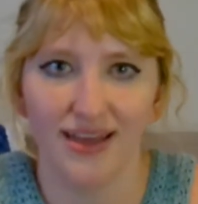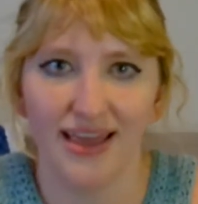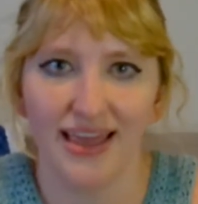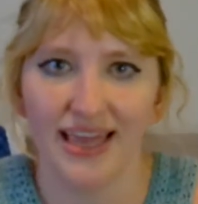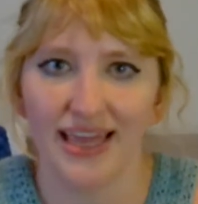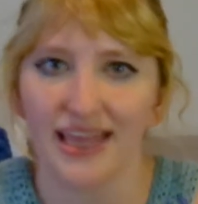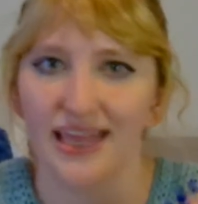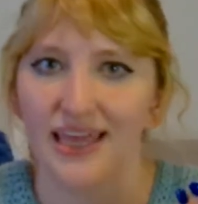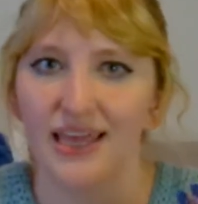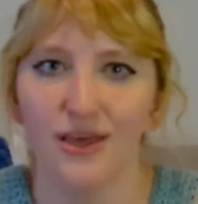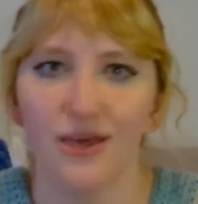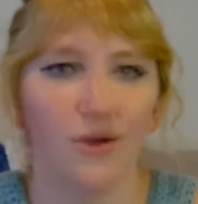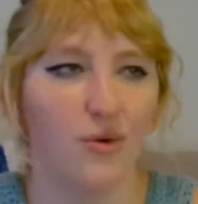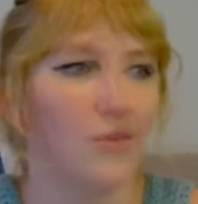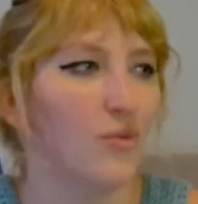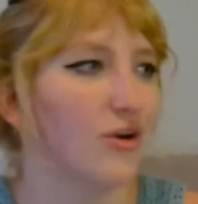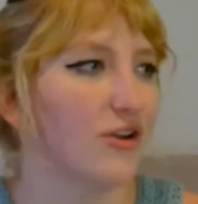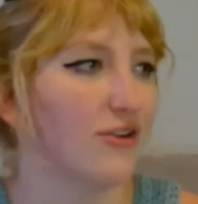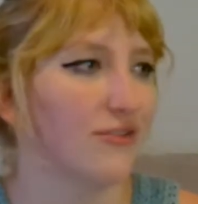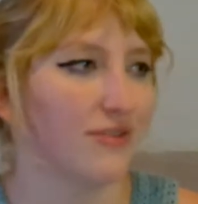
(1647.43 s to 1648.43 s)
he
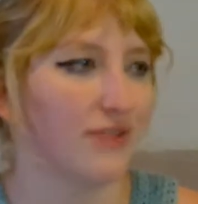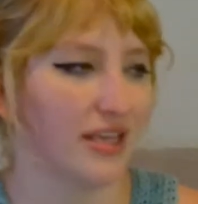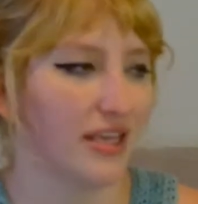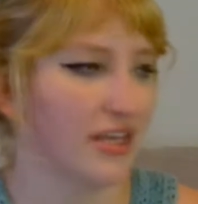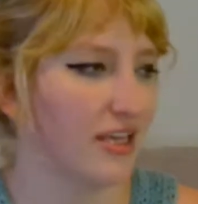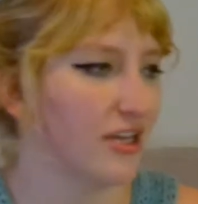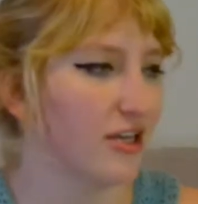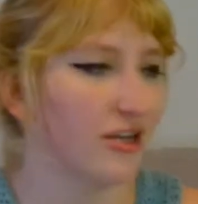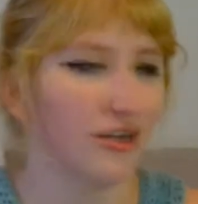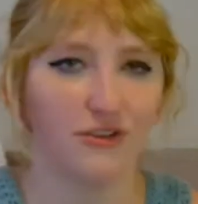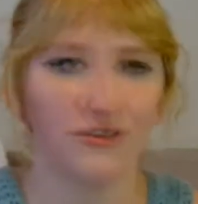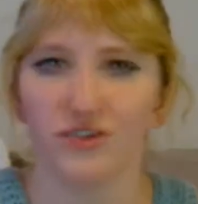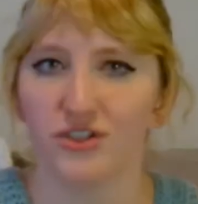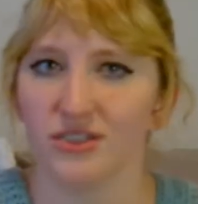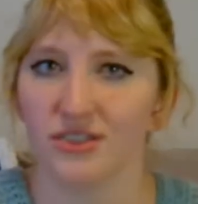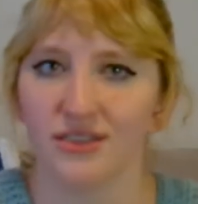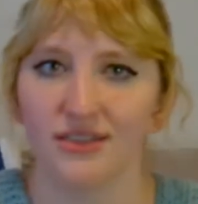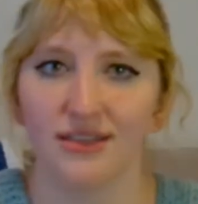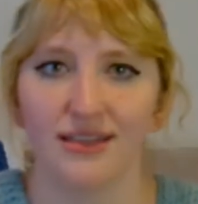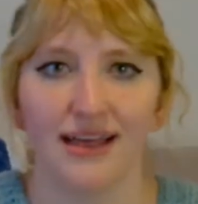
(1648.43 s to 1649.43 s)
could have
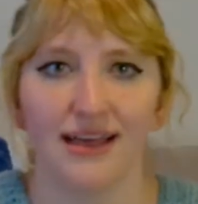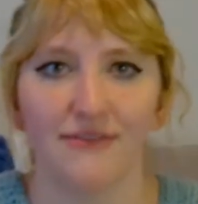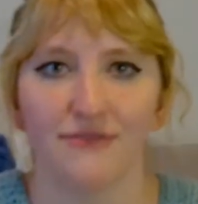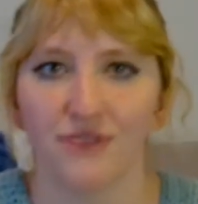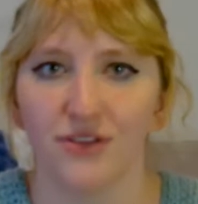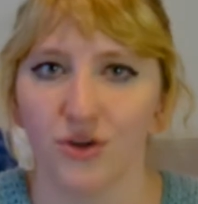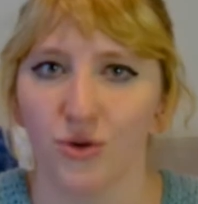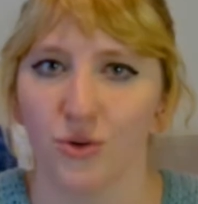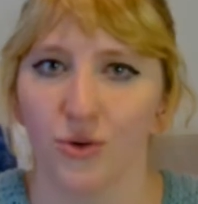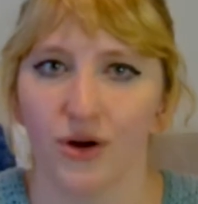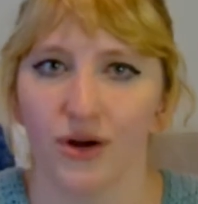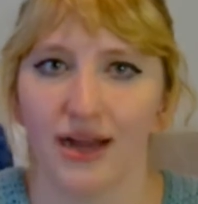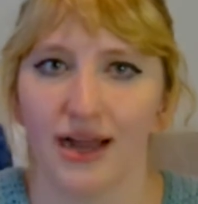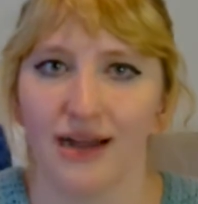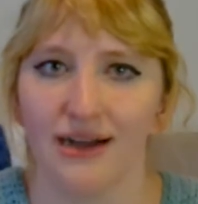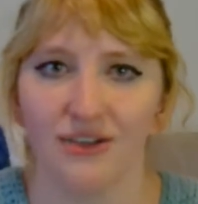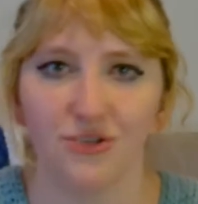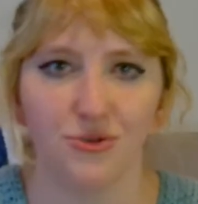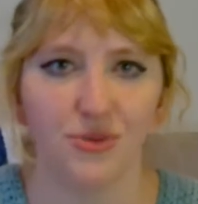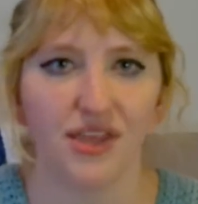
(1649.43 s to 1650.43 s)
just left the
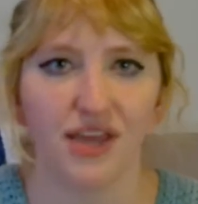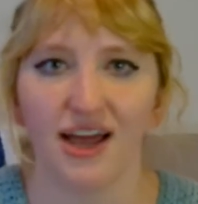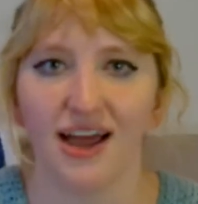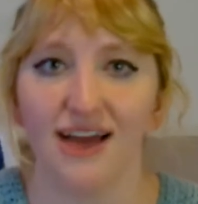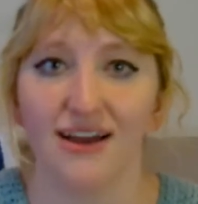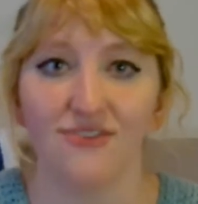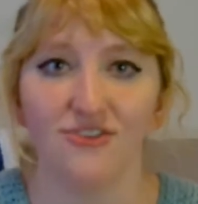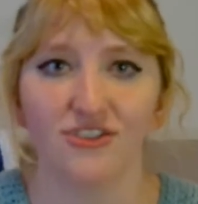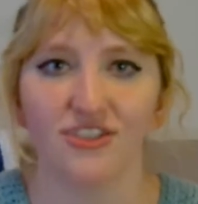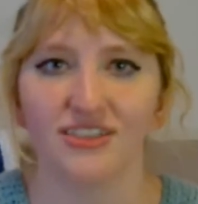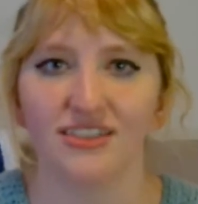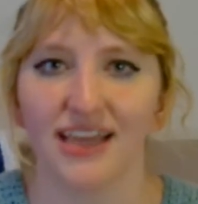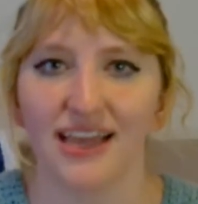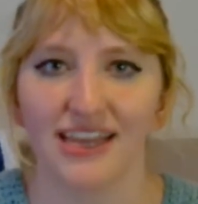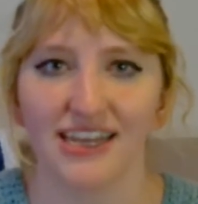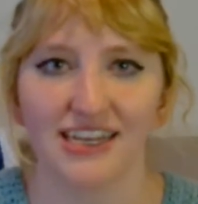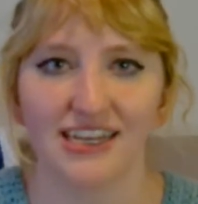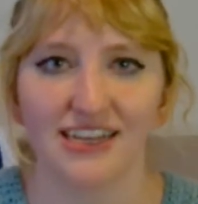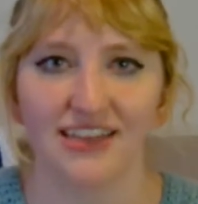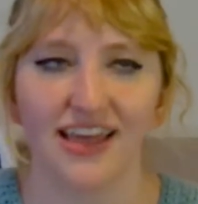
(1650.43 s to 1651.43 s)
courthouse without ever
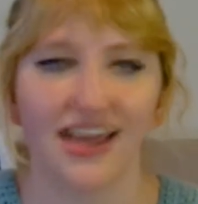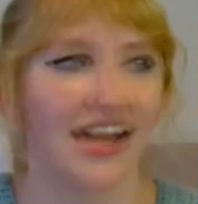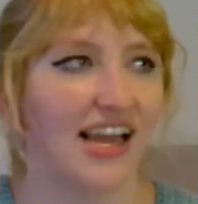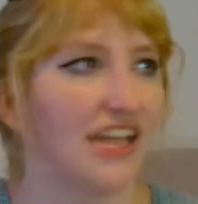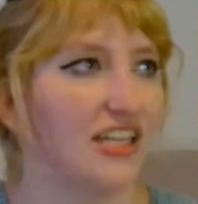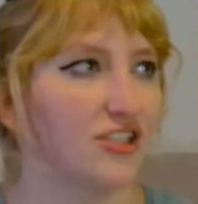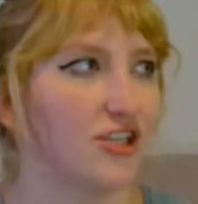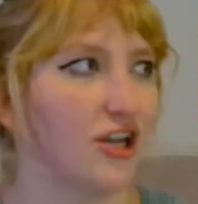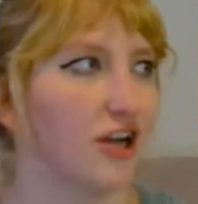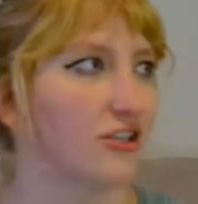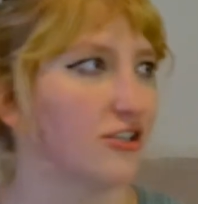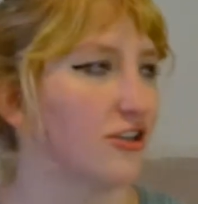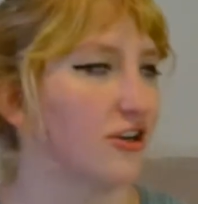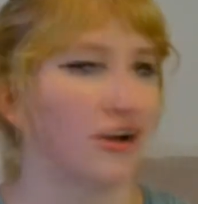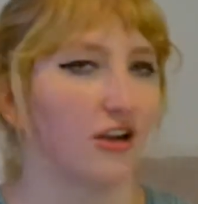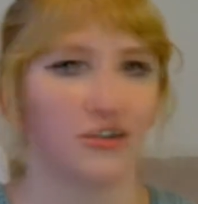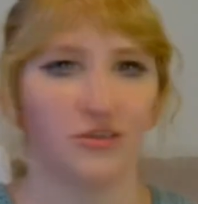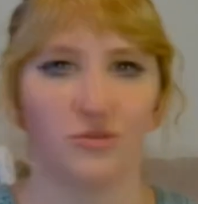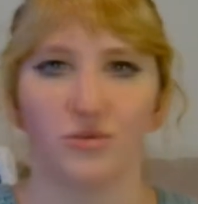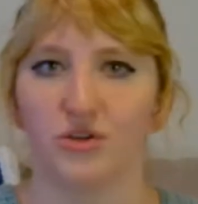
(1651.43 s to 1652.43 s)
saying anything, and Dr.
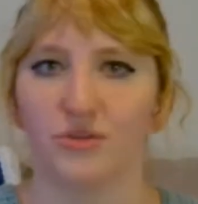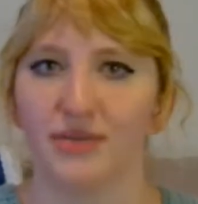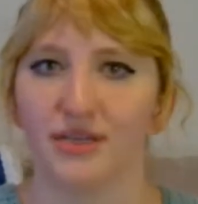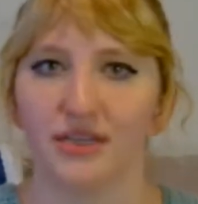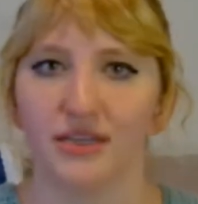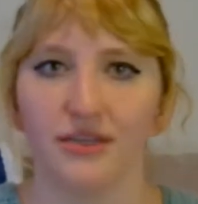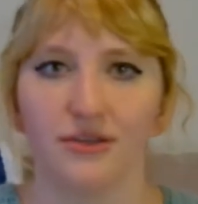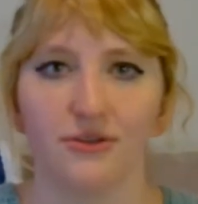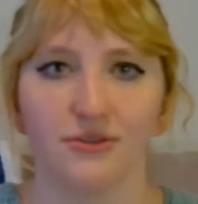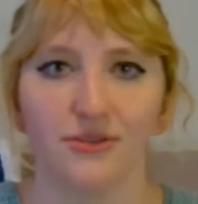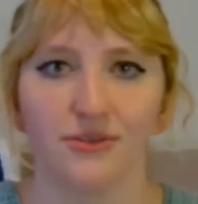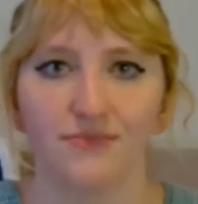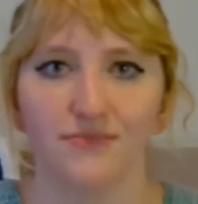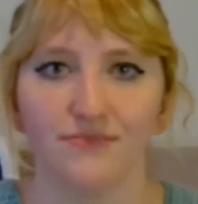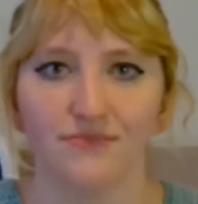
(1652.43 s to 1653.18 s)
Ogden would have been killed,